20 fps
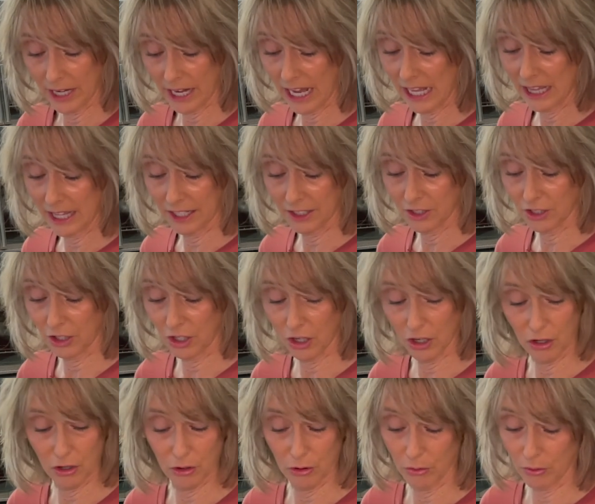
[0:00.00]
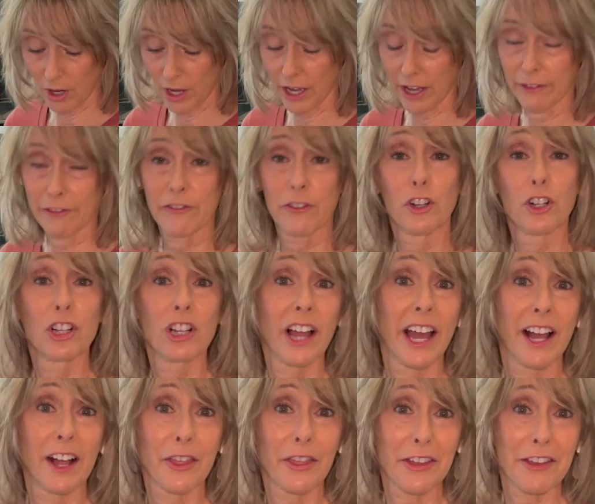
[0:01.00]
I like to go full
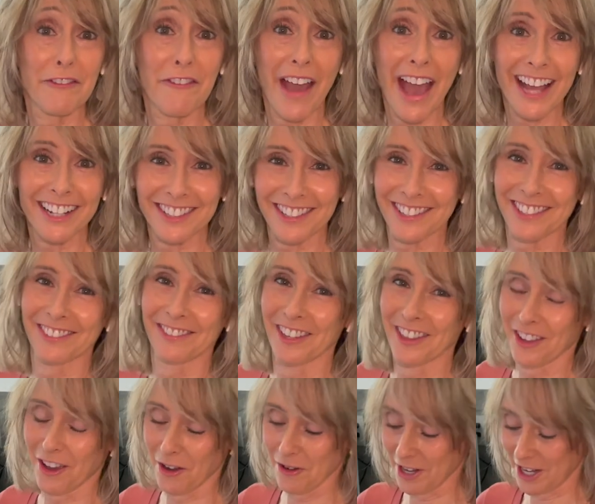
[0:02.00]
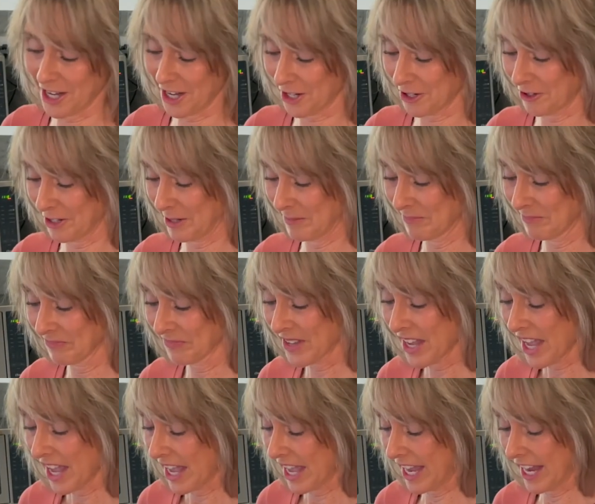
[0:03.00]
healthy fats, so with coconut cream.
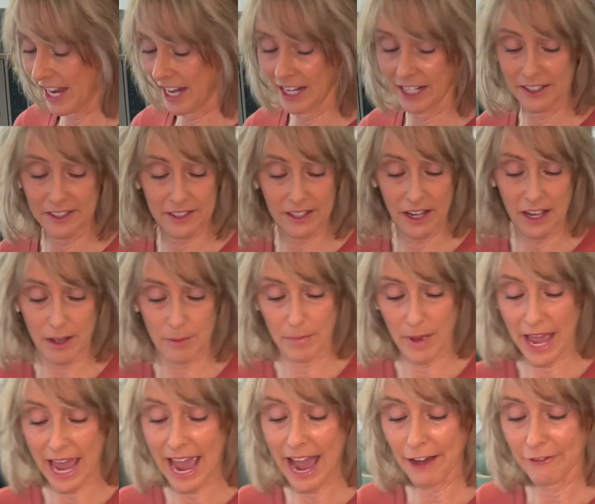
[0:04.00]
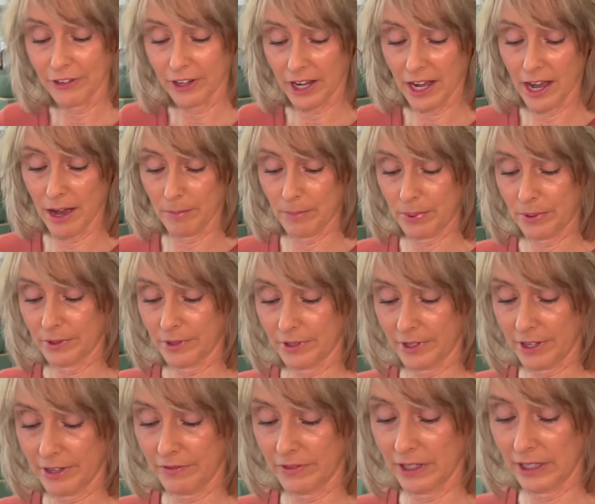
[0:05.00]
And it's 1/2 cup
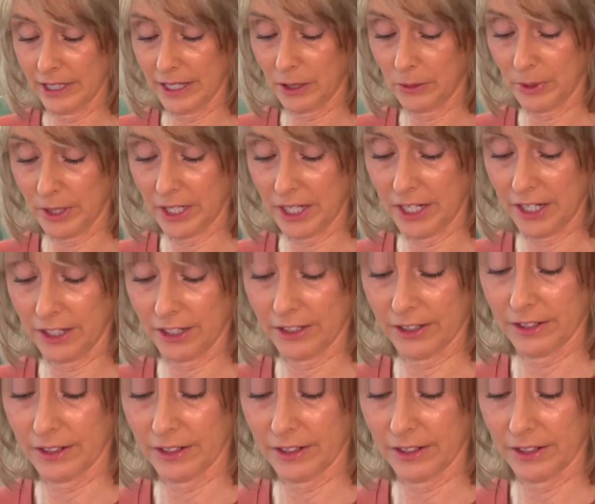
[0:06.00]
of the liquid here.